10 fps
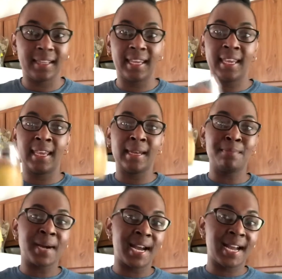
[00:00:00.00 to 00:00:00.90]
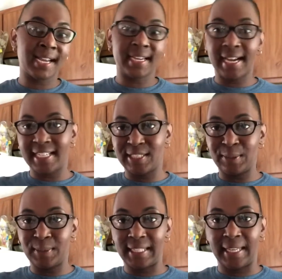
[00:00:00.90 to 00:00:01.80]
and my
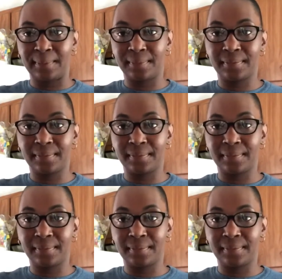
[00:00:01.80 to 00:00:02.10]
Iaso tea.